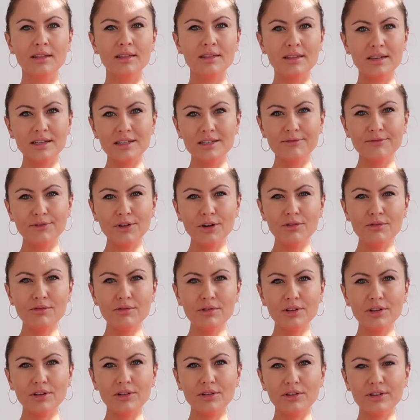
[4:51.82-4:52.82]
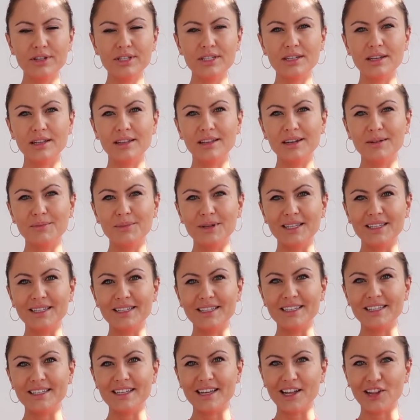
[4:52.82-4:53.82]
this phone looks a little bit
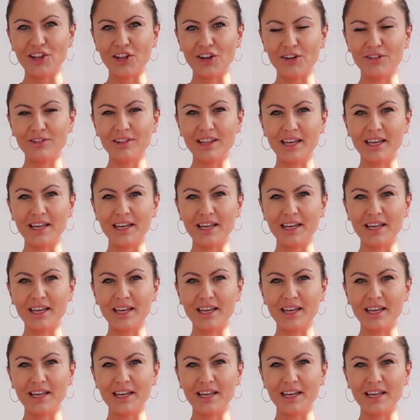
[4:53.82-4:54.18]
yellow,